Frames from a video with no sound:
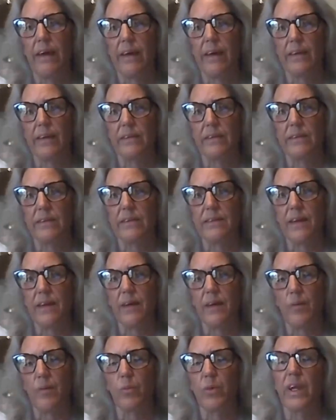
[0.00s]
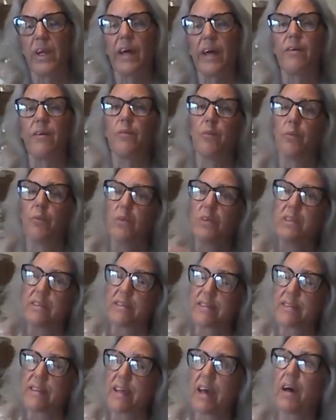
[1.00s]
And um, when I
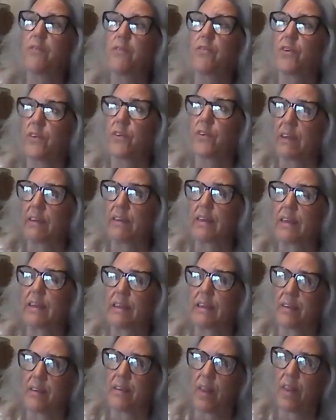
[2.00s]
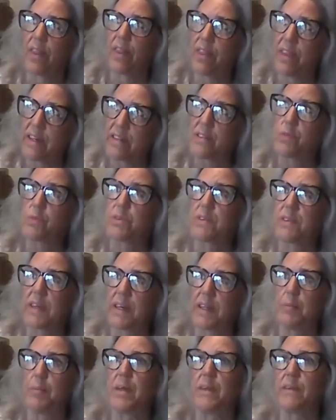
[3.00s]
discovered that this was
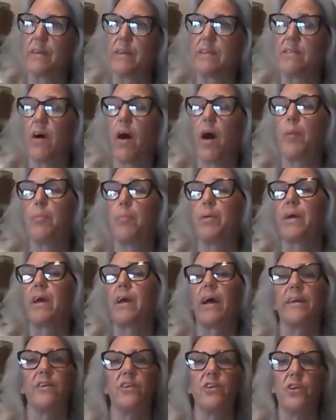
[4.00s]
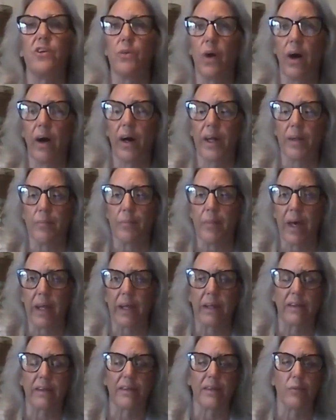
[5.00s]
going to be the topic, I knew
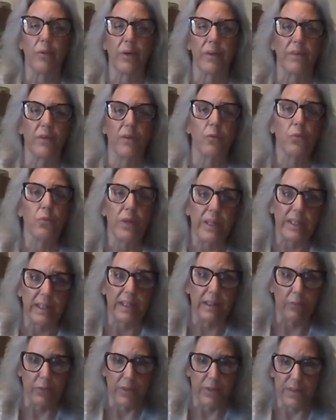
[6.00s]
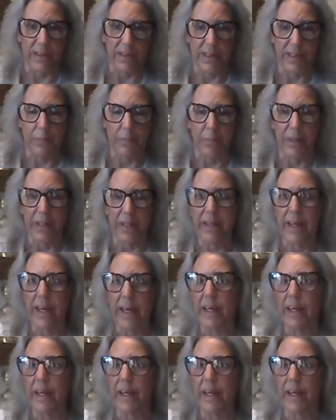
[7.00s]
automatically what the reading was going to be.